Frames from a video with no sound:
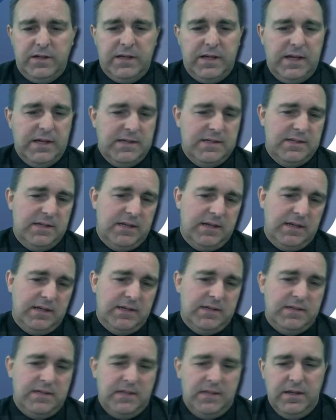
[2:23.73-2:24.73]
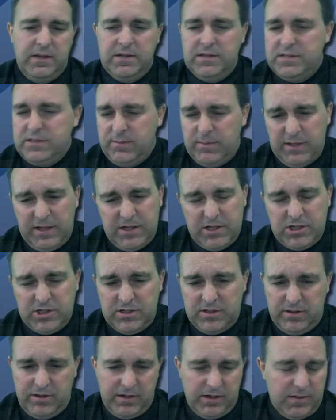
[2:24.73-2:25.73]
case studies,
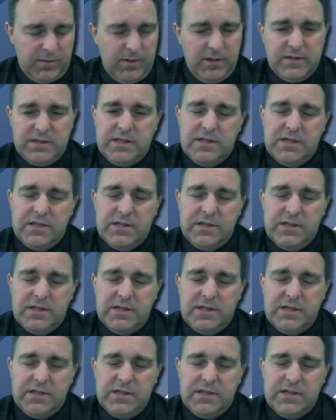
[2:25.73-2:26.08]
simulation, learning communities.